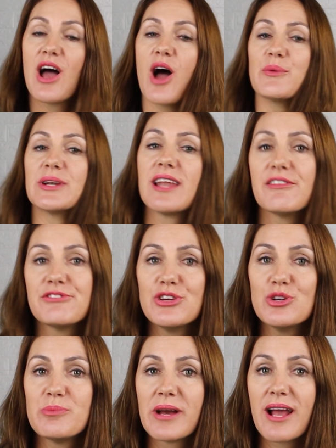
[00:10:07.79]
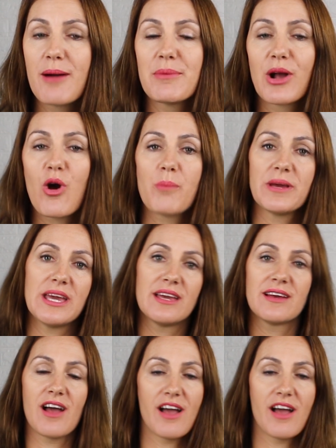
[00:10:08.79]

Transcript: I would love for you to pick up a copy.